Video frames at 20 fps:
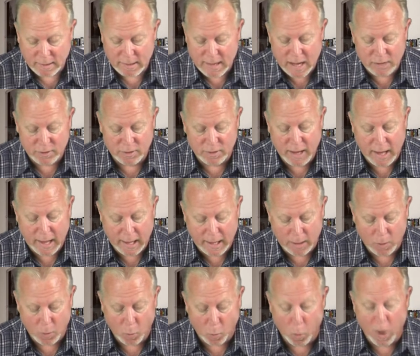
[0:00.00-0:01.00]
that that's
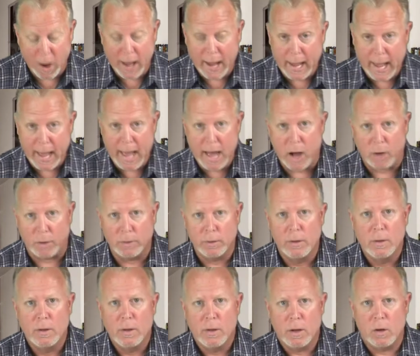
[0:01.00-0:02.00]
a way out.
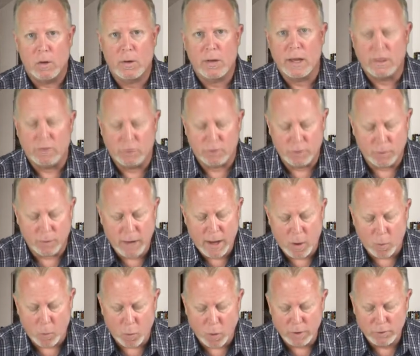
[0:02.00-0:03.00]
Okay, so
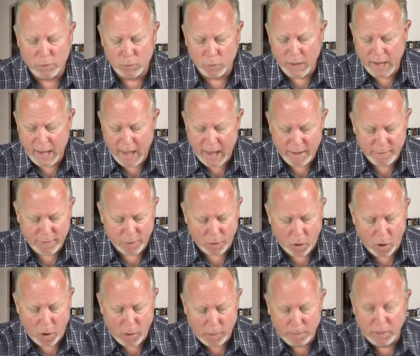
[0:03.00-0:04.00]
now once we have it
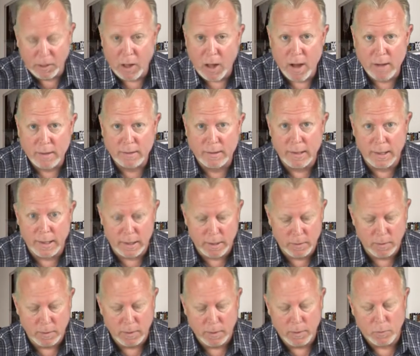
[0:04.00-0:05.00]
all blocked in,